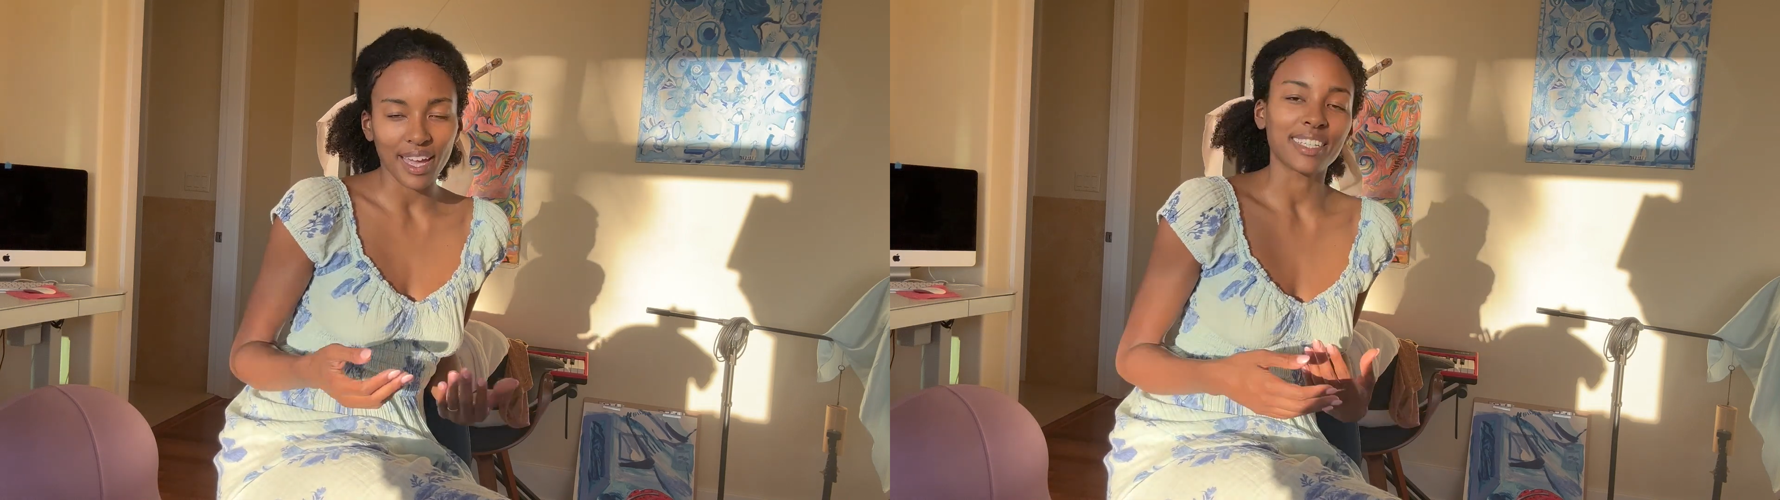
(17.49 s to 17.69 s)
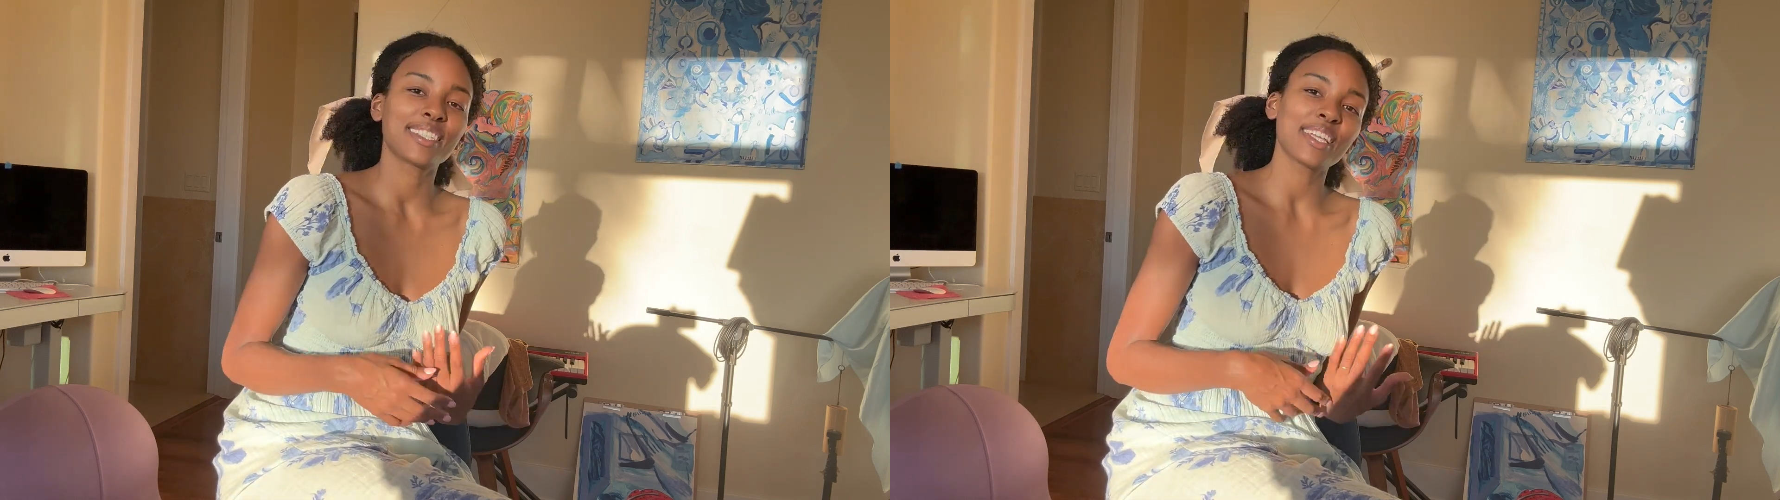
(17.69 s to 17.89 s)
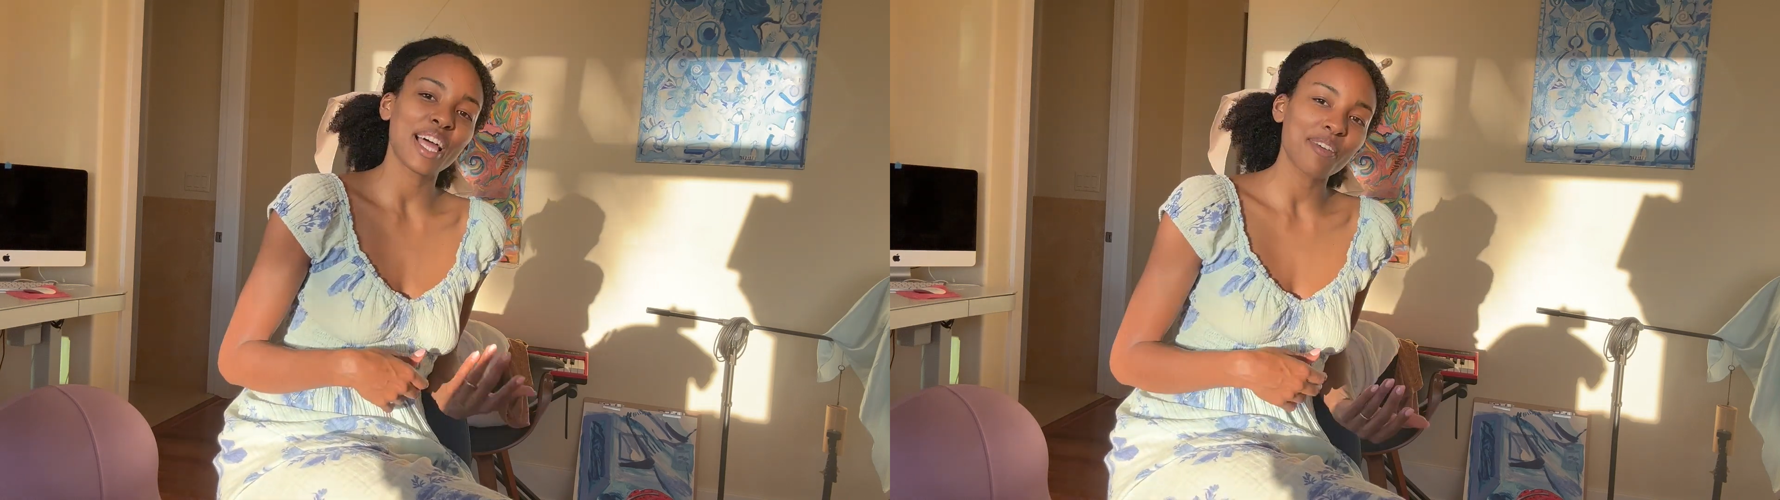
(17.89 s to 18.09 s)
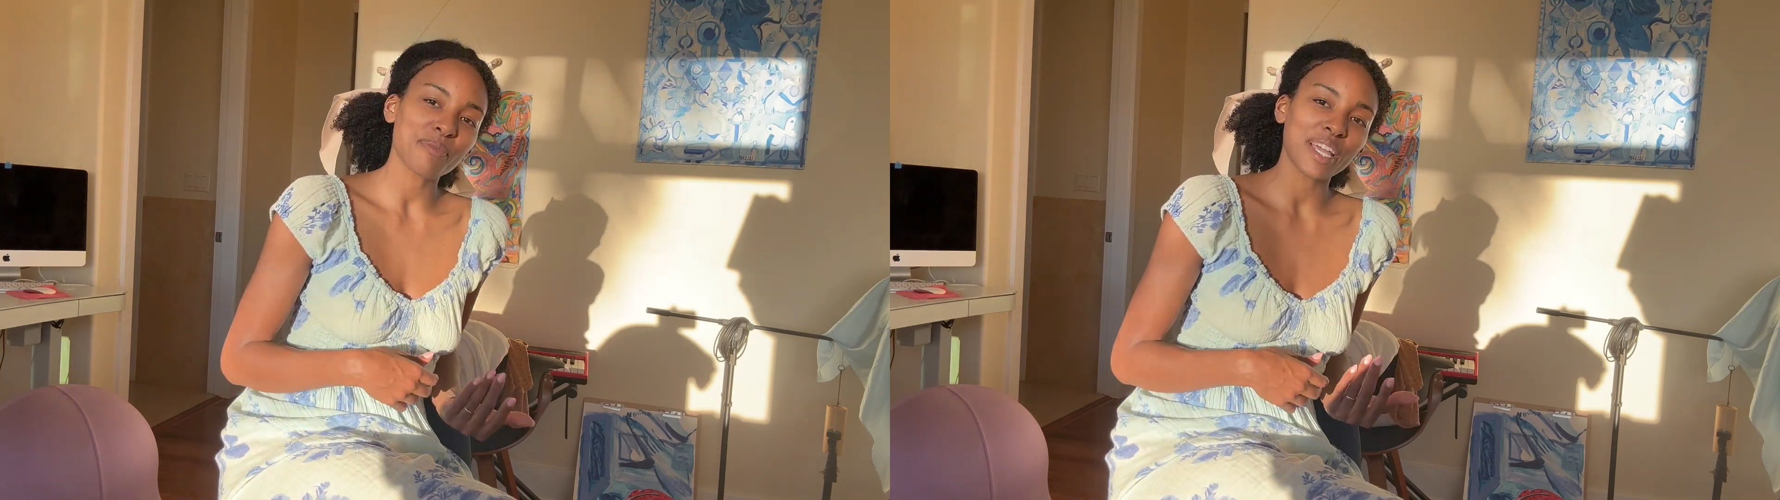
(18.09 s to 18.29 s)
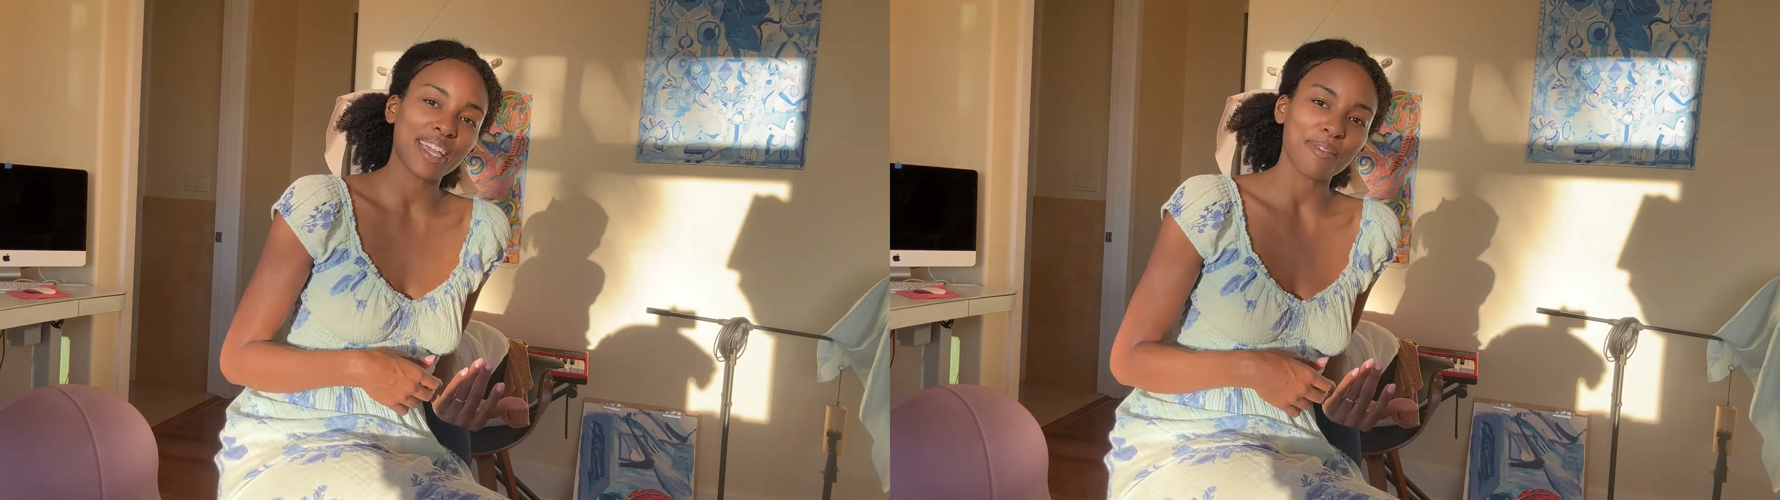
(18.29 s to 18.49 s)
I still have
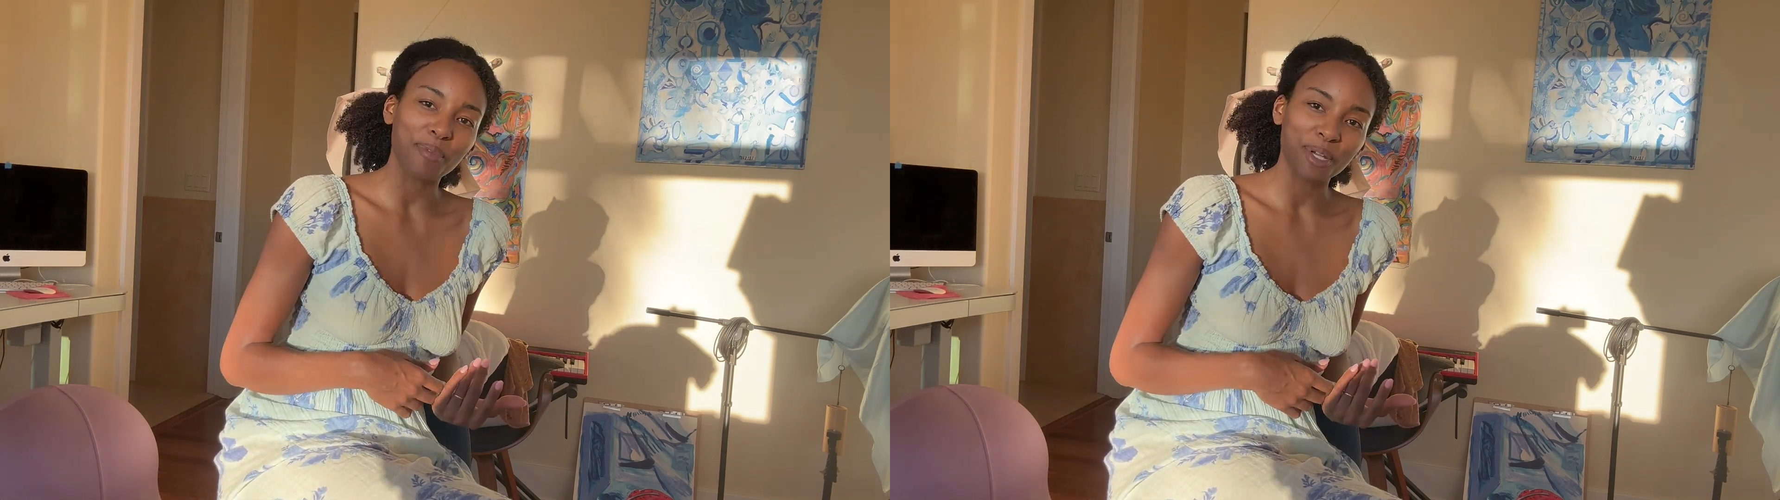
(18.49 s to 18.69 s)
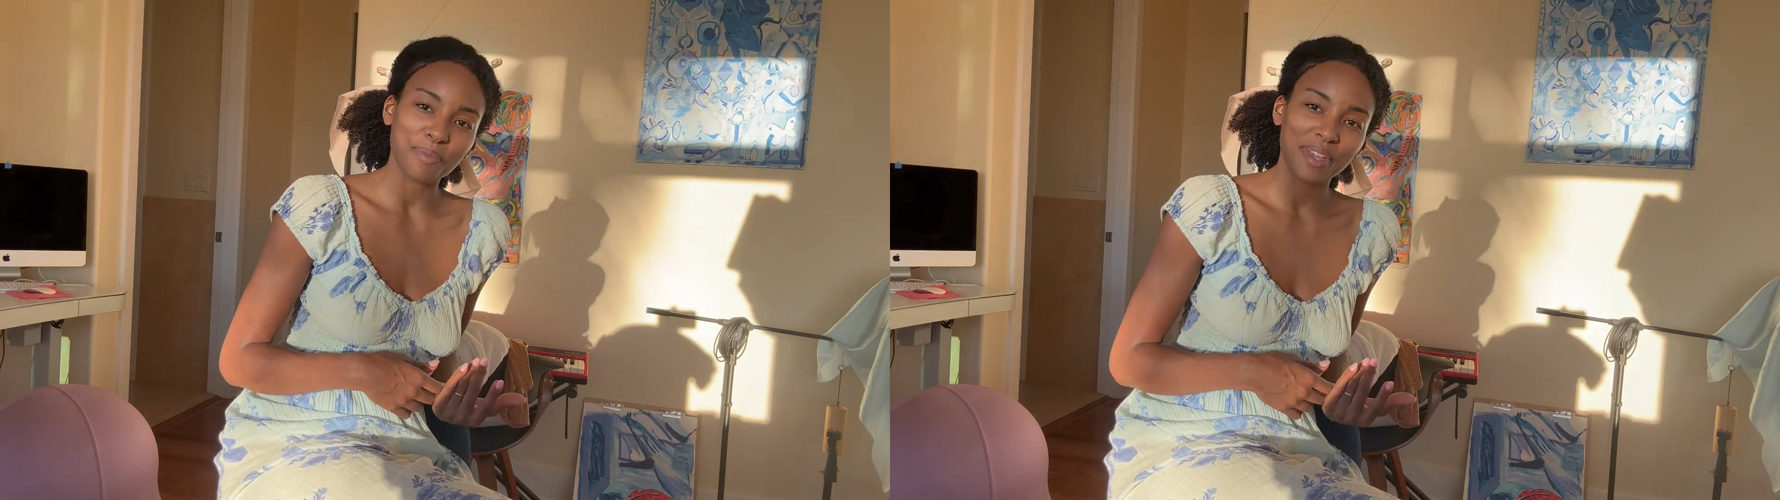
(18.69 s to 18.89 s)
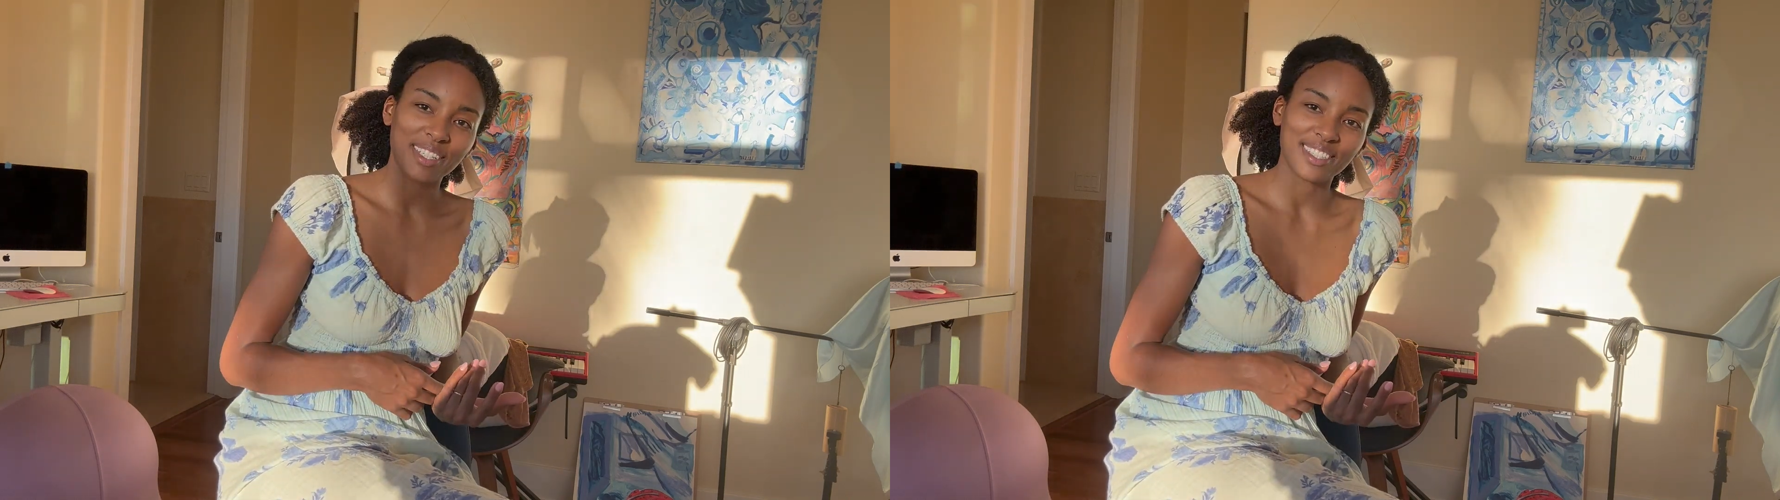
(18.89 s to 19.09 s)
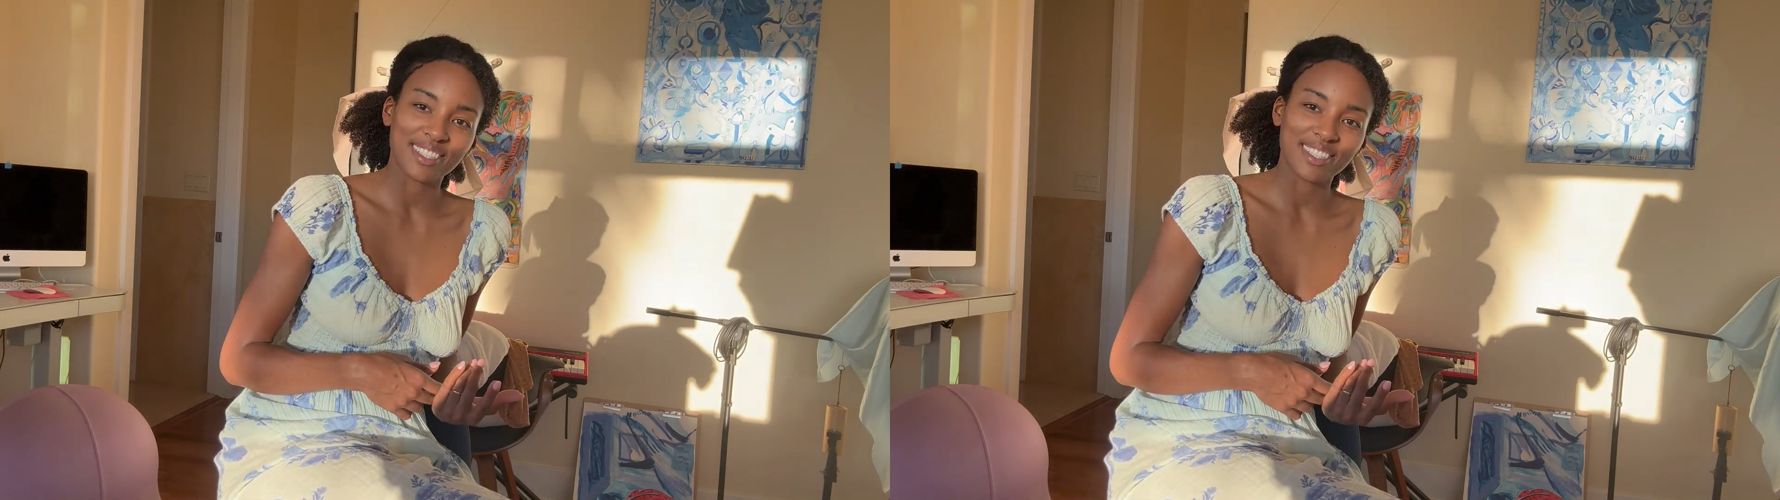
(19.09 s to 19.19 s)
my morning pages